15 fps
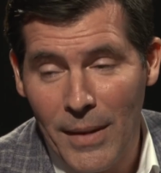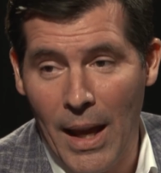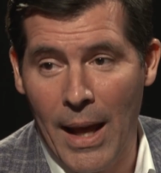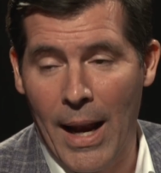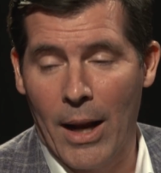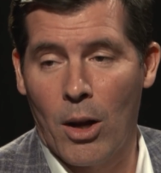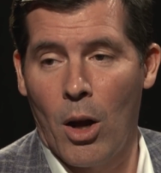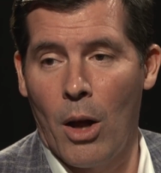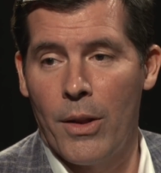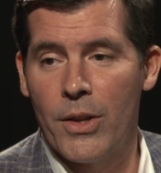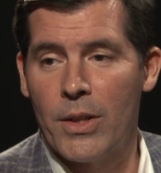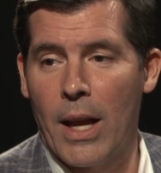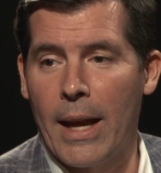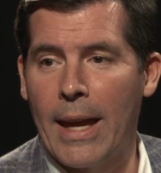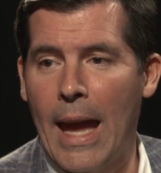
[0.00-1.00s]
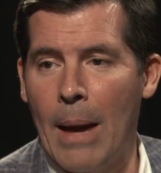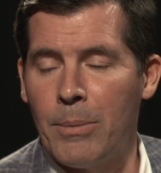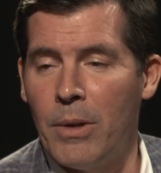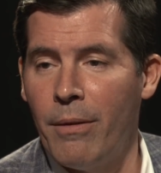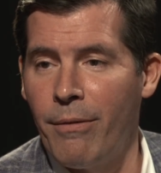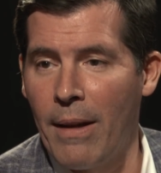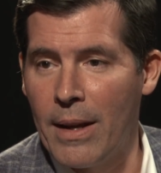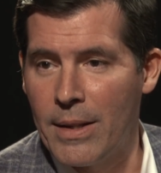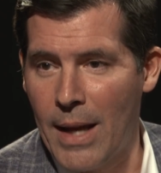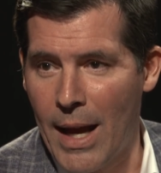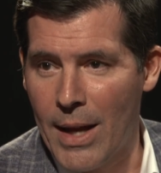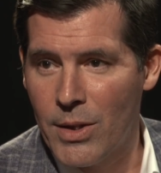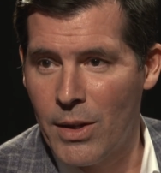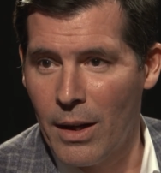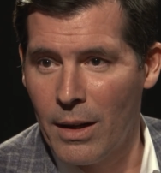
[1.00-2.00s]
and I call this guy Captain
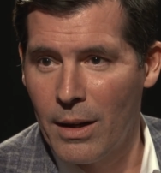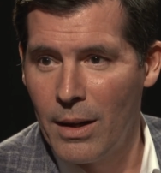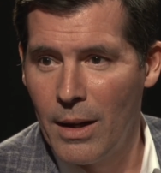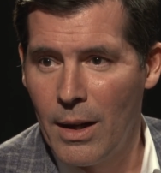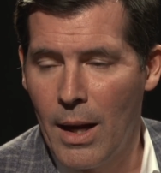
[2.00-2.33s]
Fantastic.